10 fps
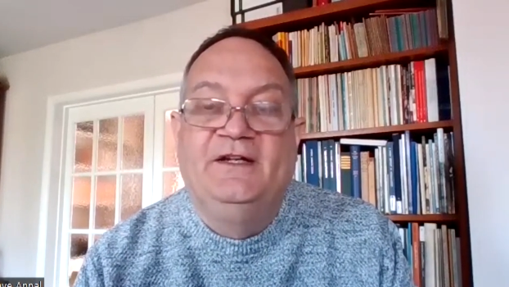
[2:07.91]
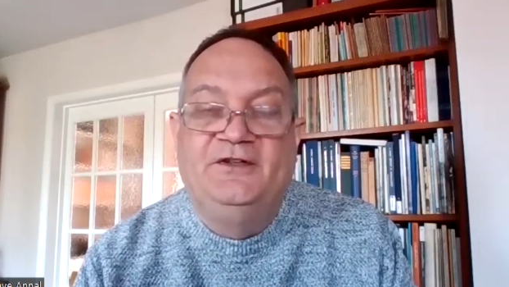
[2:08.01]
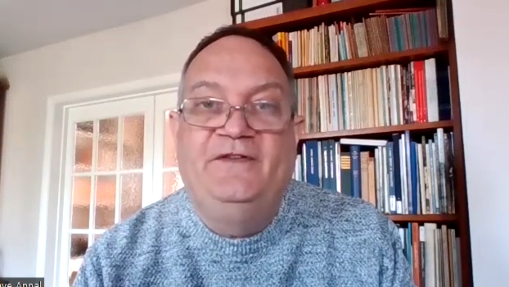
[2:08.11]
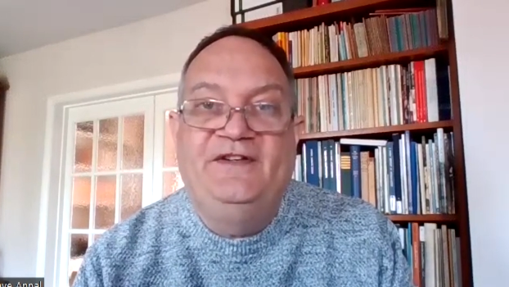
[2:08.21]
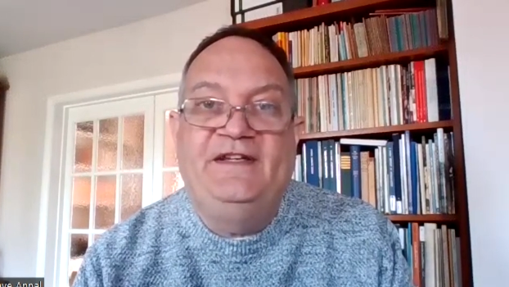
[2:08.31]

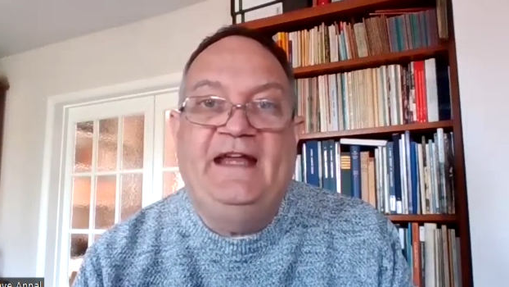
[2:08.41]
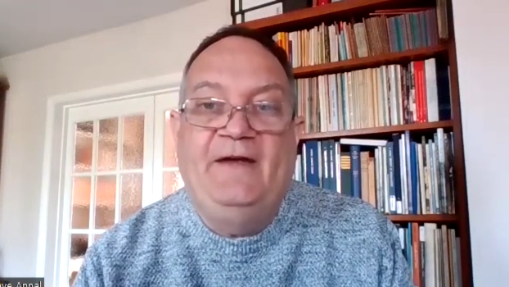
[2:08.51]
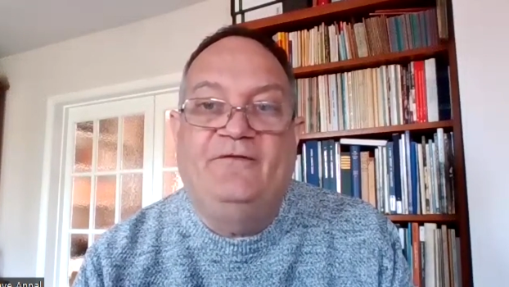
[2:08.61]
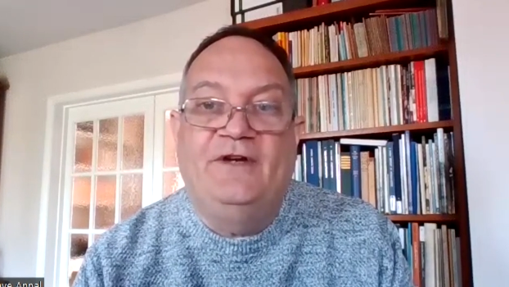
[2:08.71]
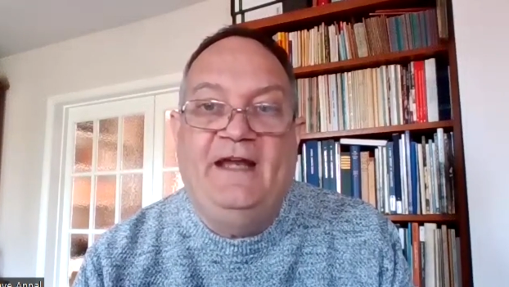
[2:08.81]
to visit
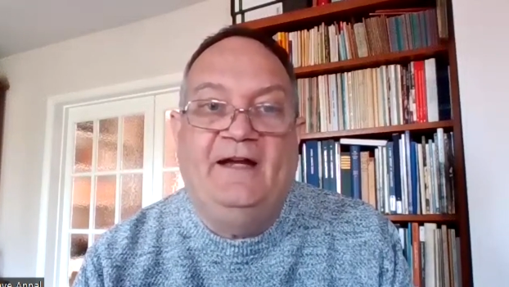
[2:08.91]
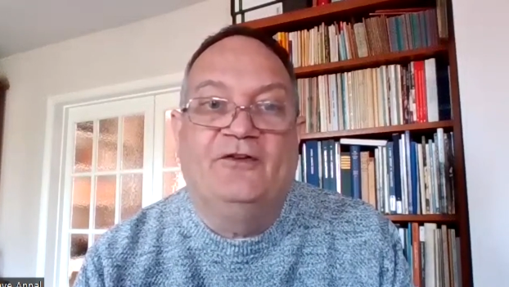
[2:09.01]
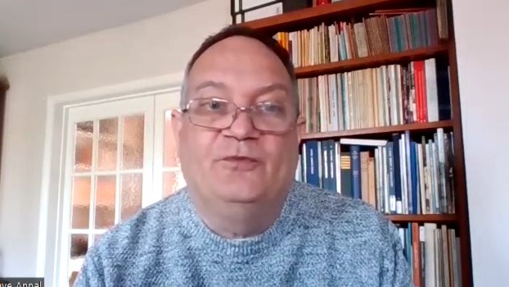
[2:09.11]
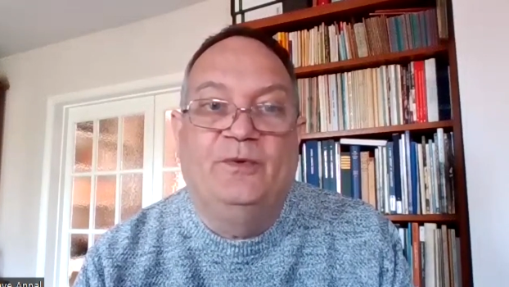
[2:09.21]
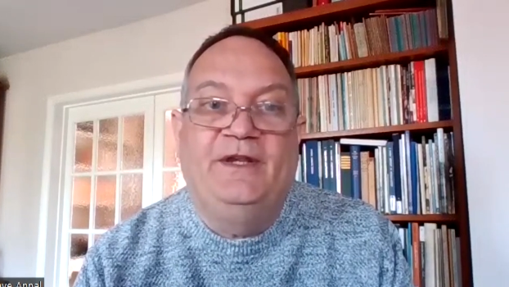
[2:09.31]
every
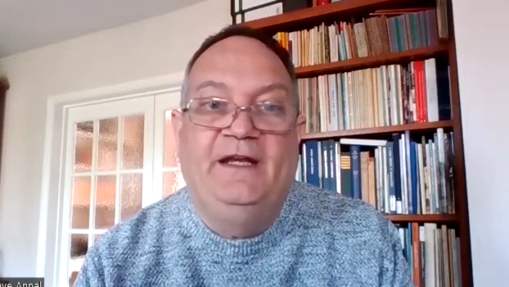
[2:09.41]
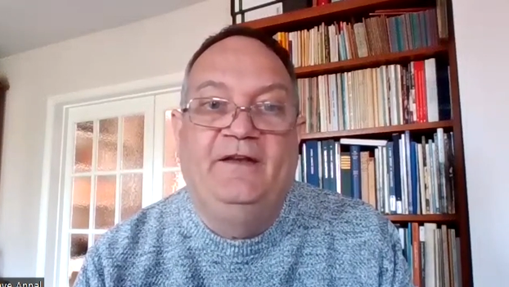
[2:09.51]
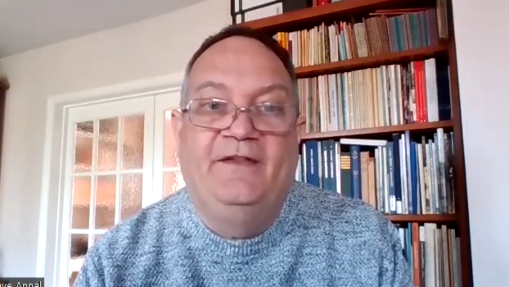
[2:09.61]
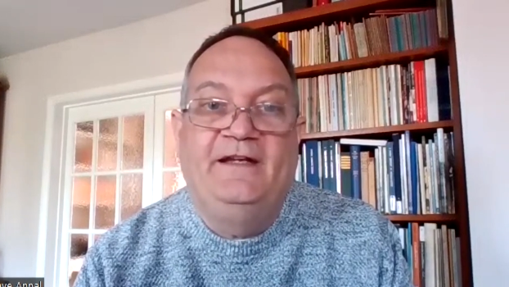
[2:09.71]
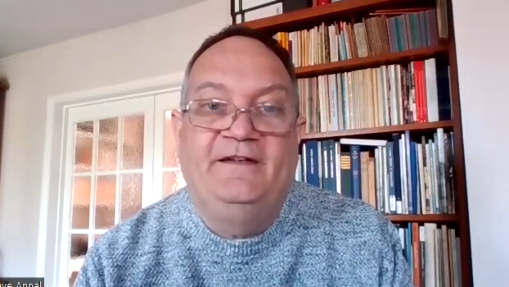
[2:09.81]
house
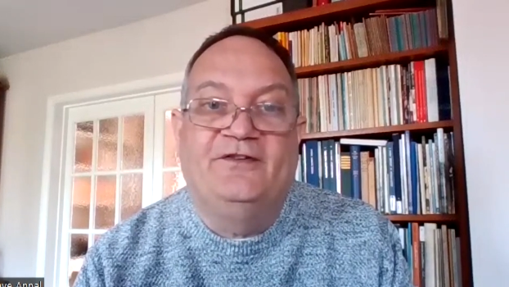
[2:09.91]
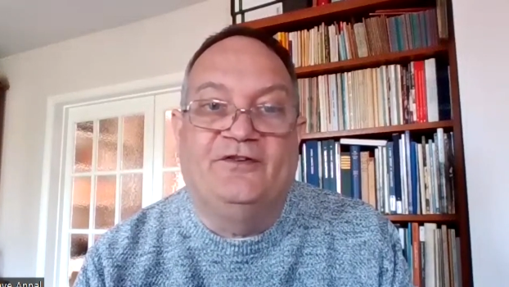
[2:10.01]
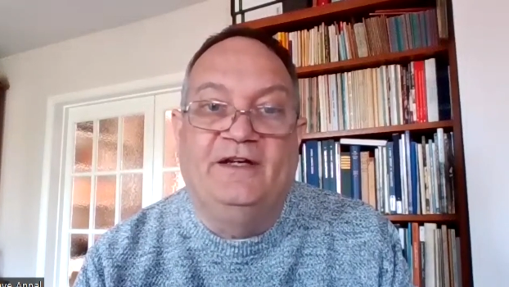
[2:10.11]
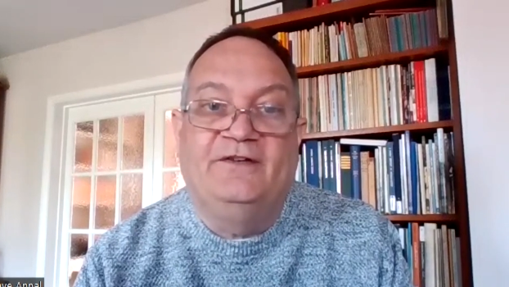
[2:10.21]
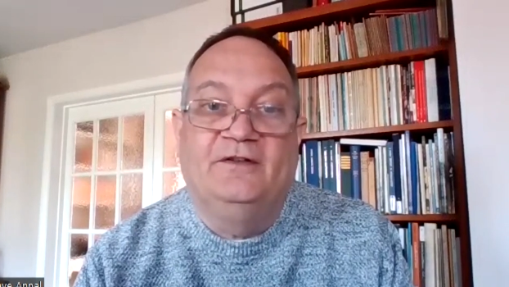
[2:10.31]
within their
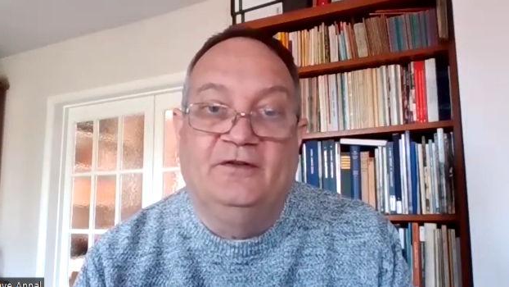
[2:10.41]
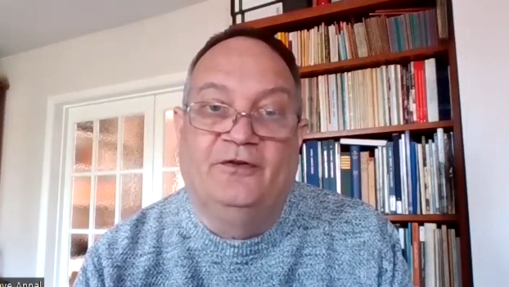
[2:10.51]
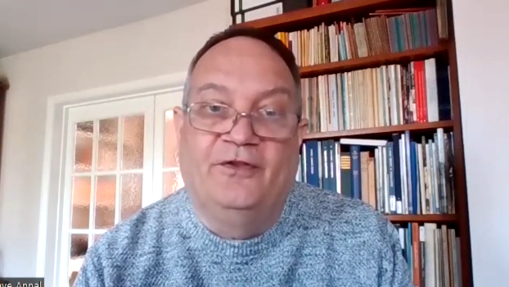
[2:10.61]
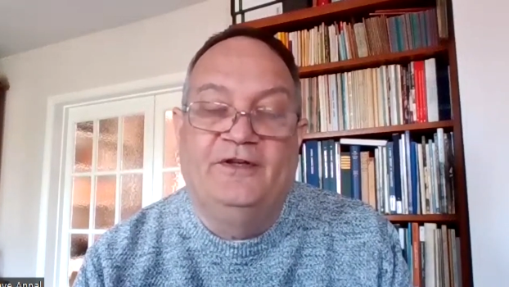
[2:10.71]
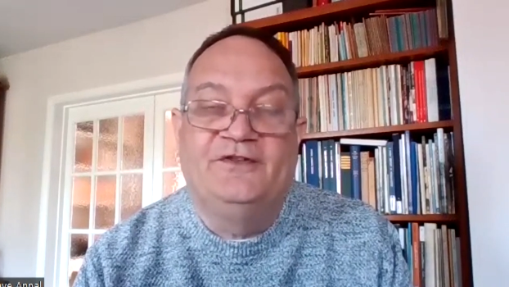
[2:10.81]
district
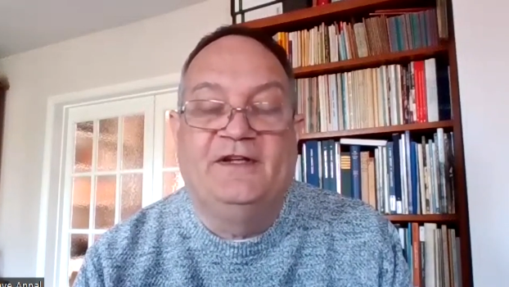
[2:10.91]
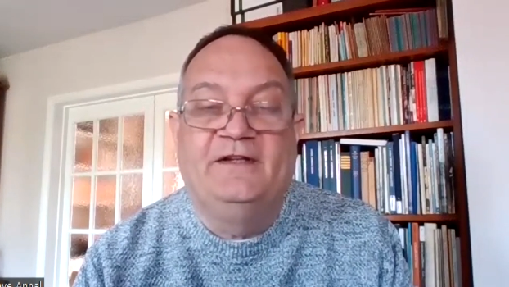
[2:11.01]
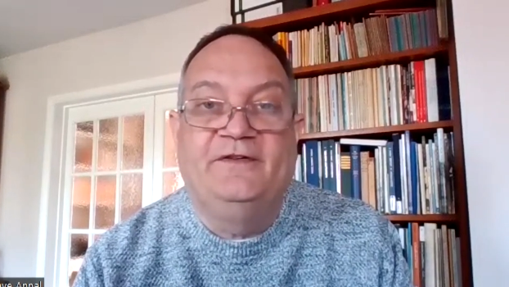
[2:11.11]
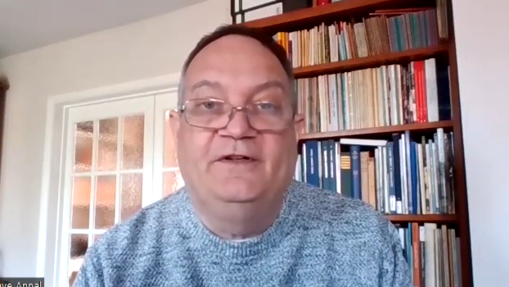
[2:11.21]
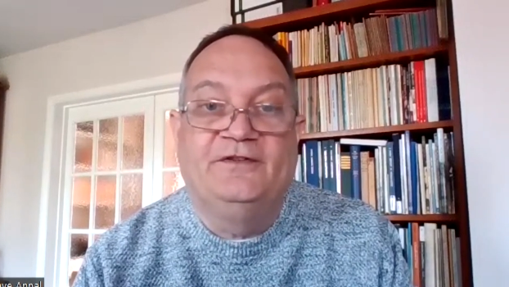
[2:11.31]
on Thursday the
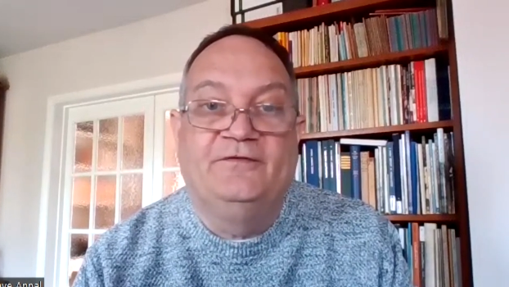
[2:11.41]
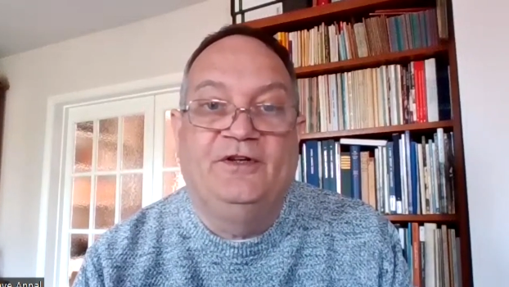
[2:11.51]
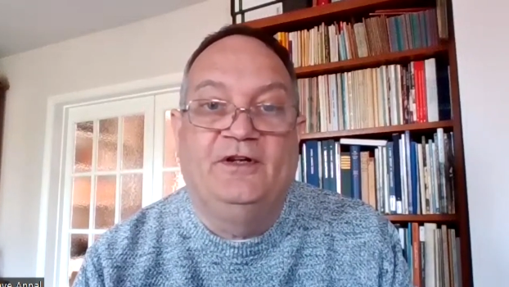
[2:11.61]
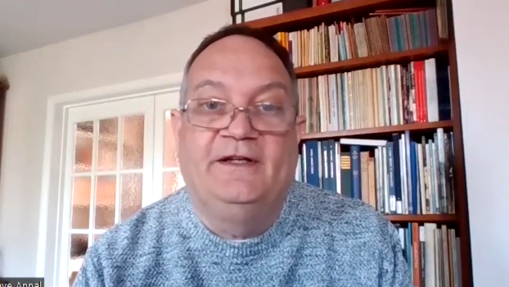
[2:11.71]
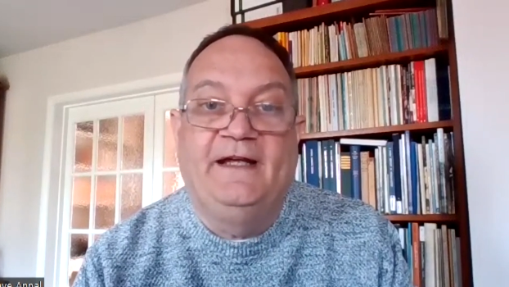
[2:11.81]
1st of
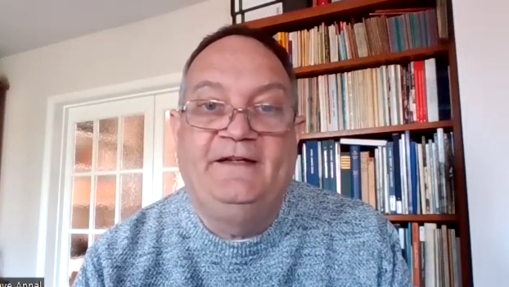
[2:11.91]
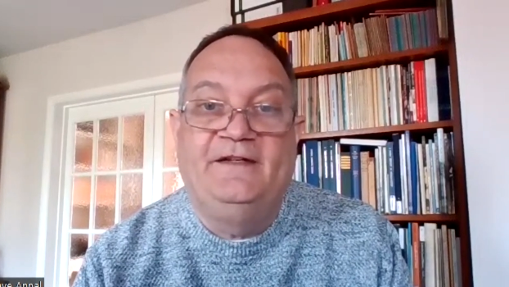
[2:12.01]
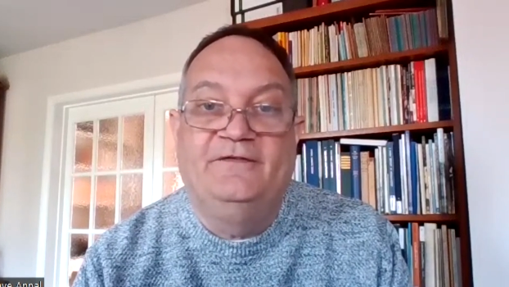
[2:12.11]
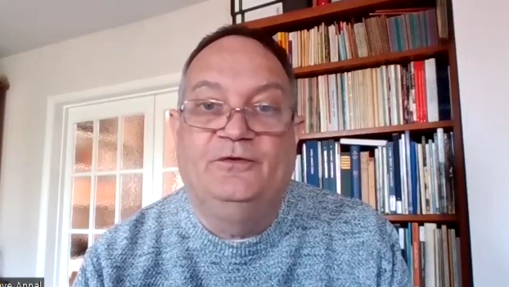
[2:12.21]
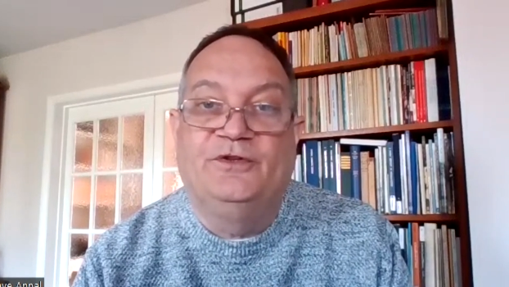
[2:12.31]
July
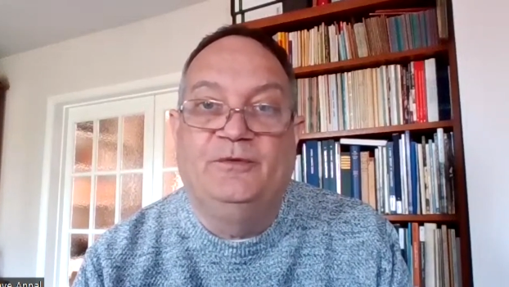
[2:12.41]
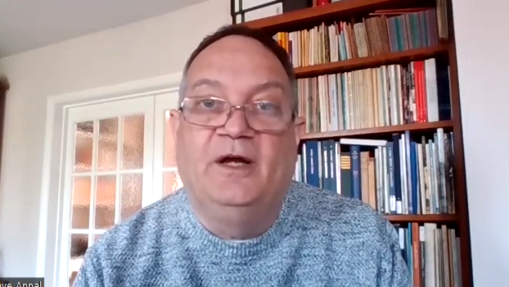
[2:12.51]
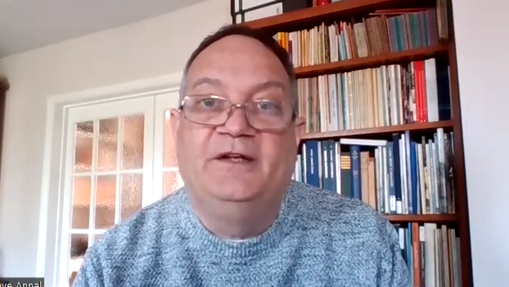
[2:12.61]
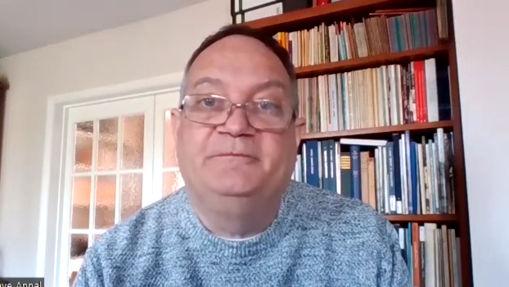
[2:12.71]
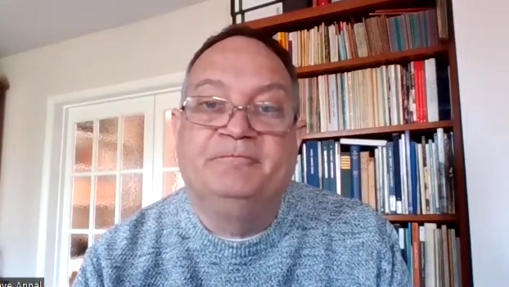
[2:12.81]

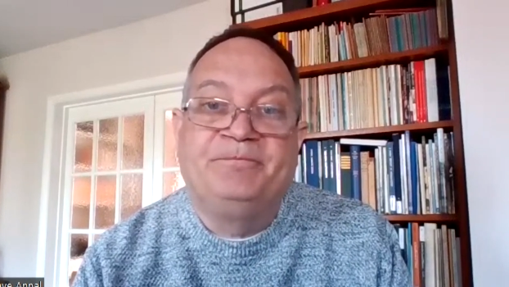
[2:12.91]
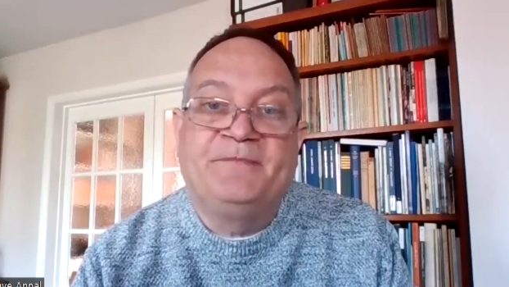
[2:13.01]
1841,